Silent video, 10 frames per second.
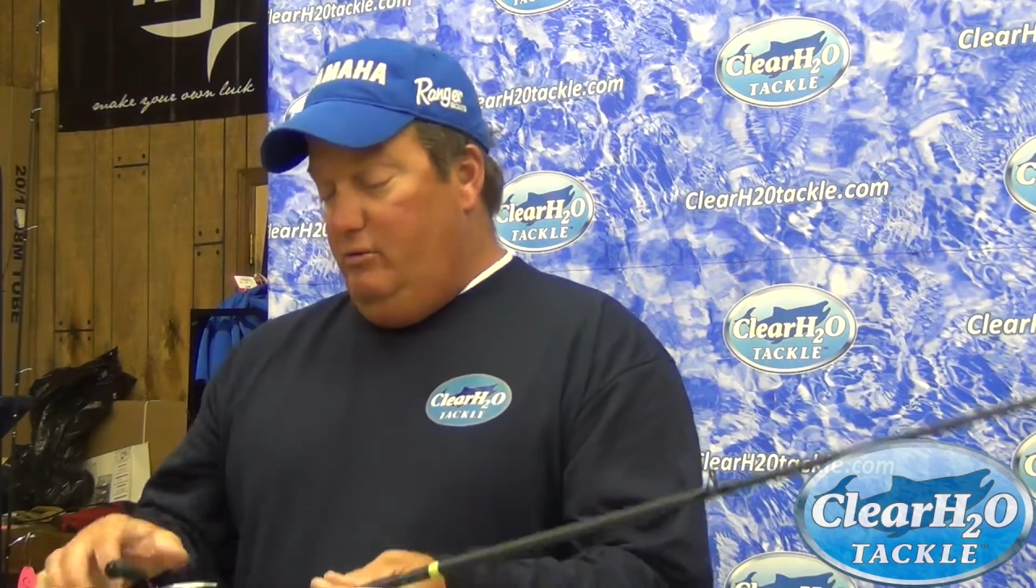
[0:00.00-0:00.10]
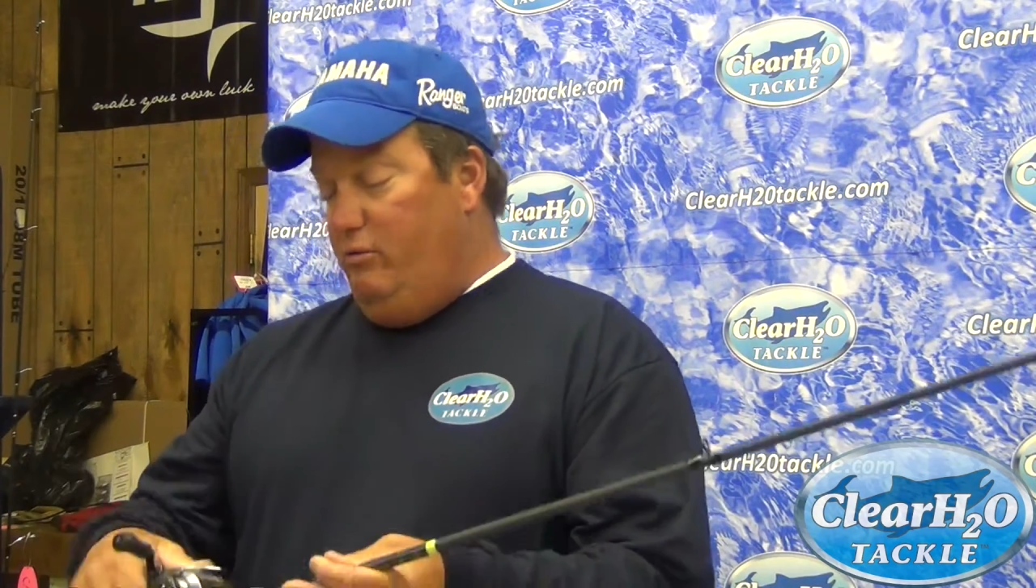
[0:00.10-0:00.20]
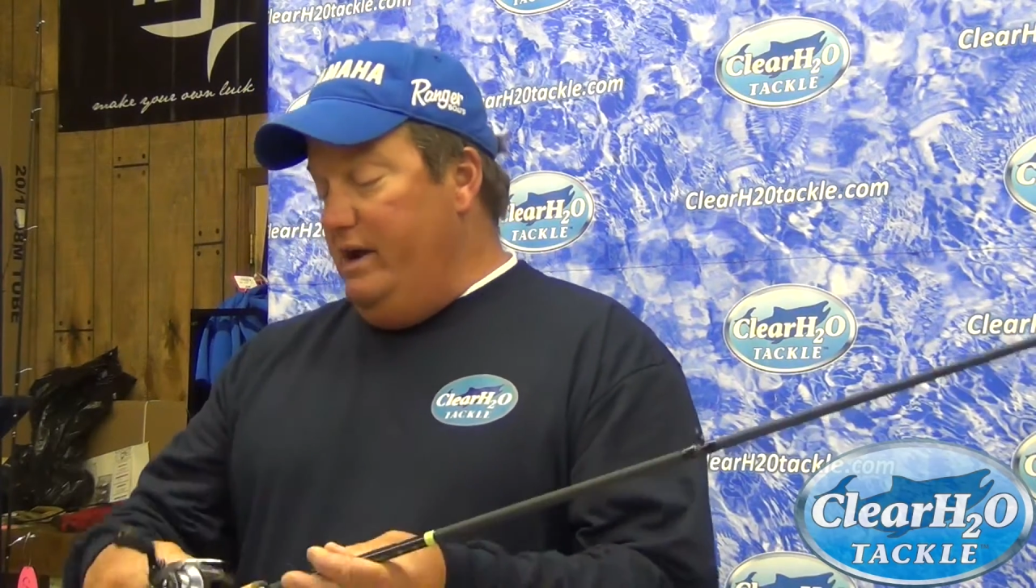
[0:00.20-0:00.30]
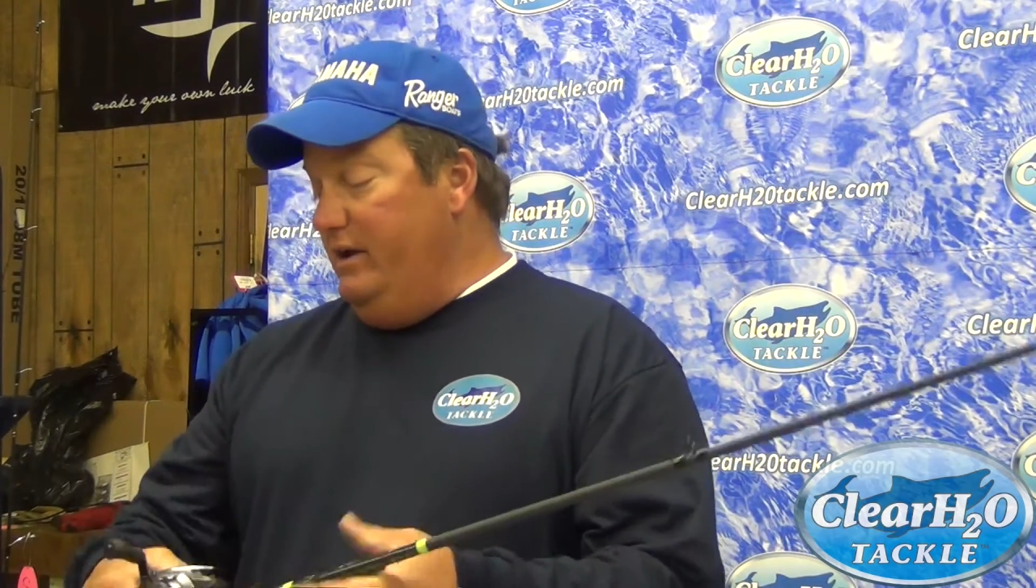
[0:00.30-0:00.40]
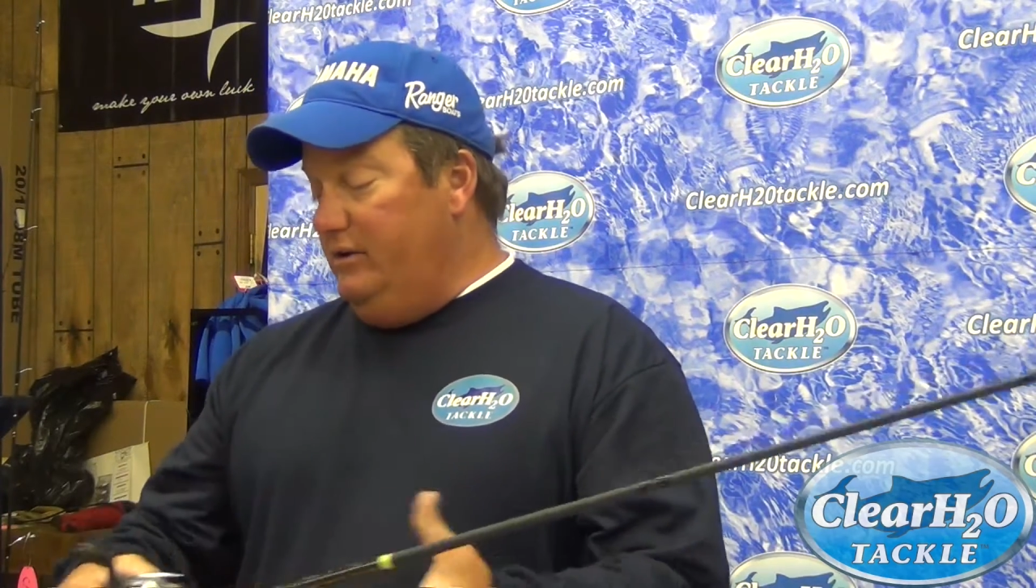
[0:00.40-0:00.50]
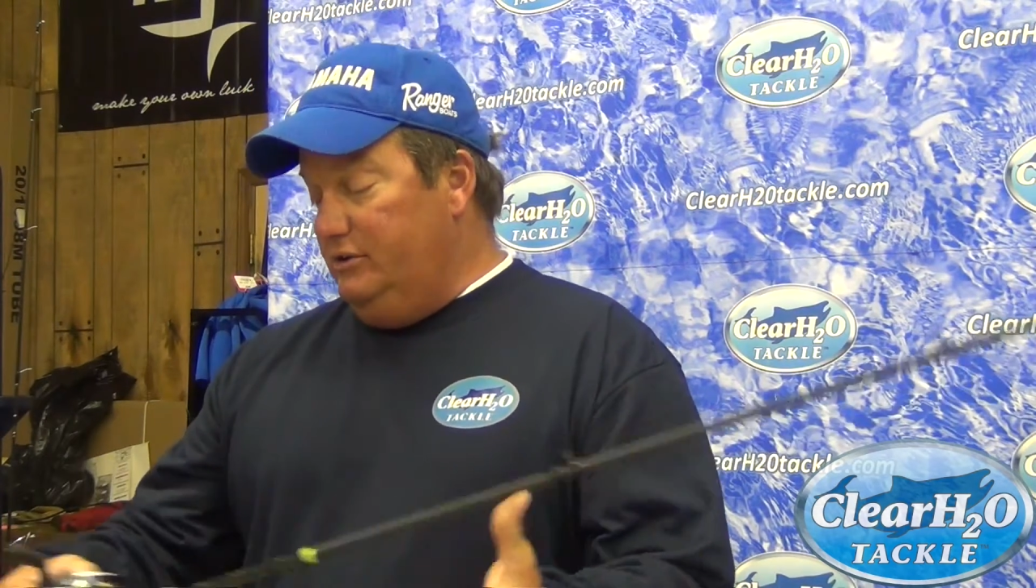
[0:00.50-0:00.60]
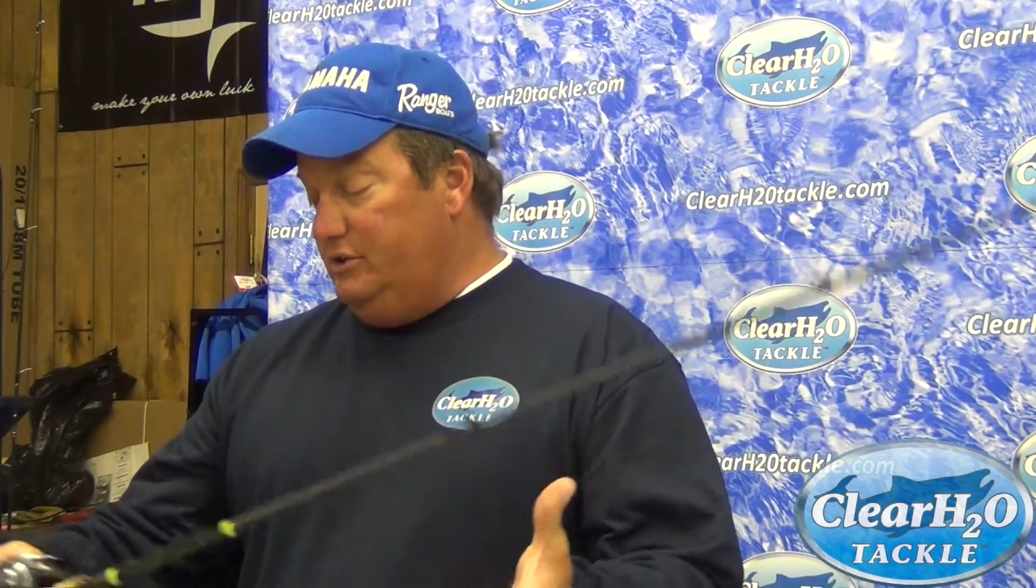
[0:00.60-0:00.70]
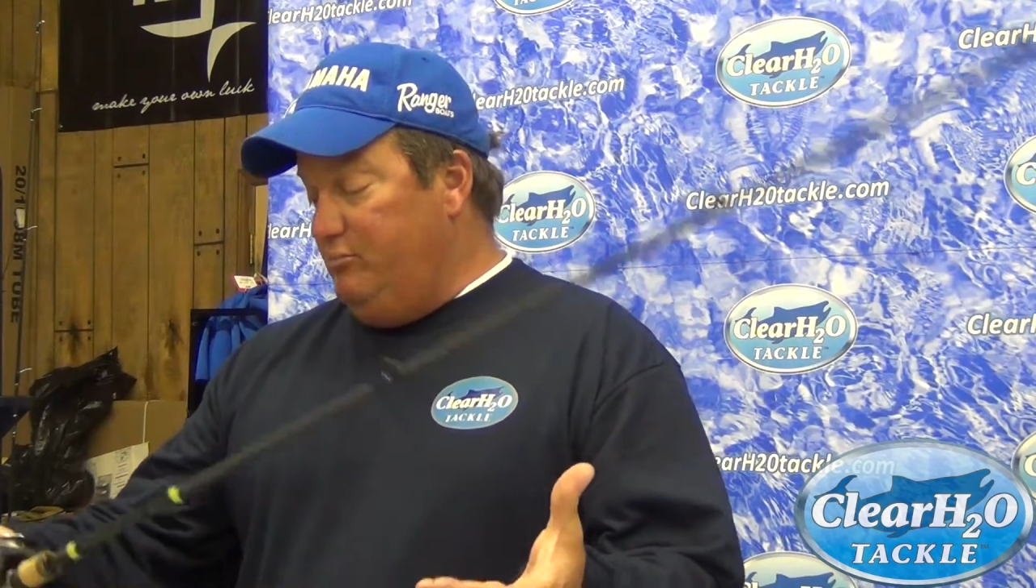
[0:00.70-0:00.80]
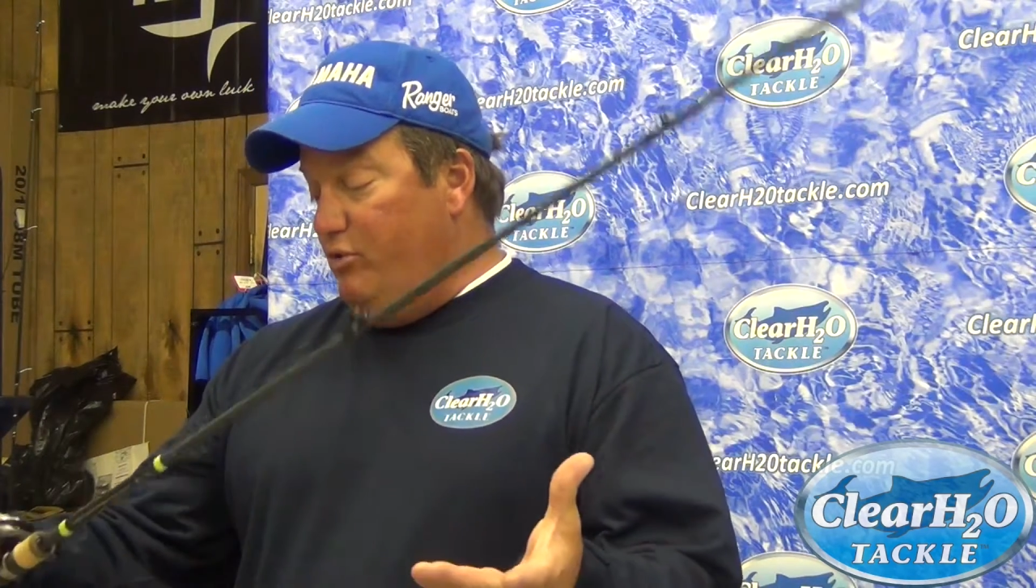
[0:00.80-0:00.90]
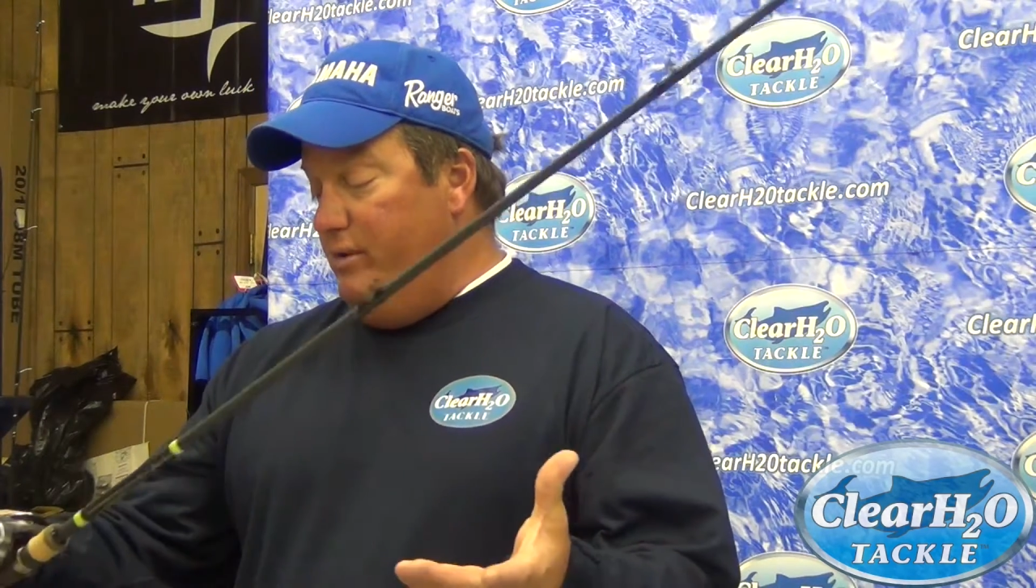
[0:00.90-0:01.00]

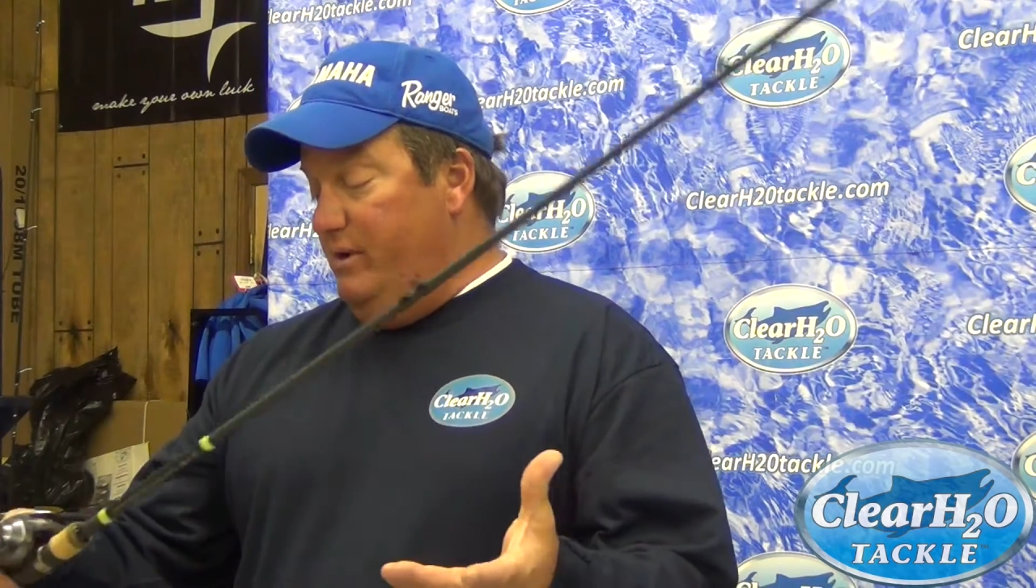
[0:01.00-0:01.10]
Reels, pretty